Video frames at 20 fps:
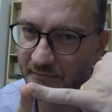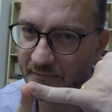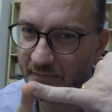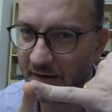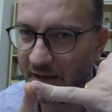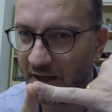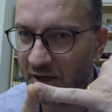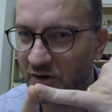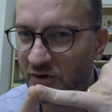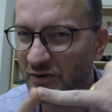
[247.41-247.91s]

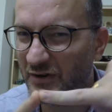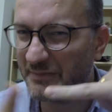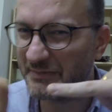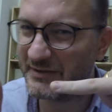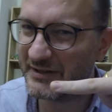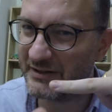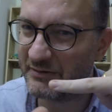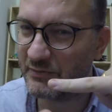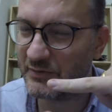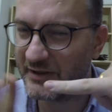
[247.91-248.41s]

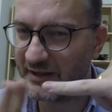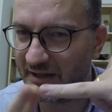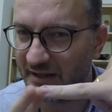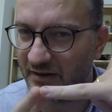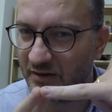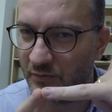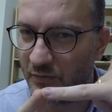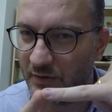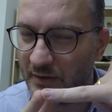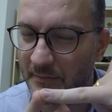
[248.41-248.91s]
encrypted
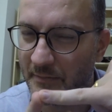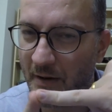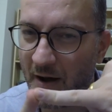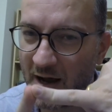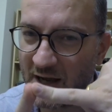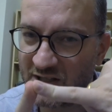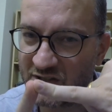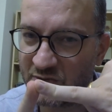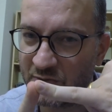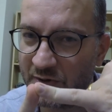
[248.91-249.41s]
with a
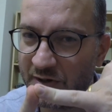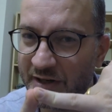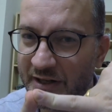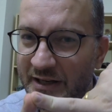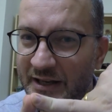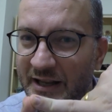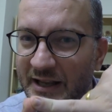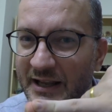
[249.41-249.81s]
password.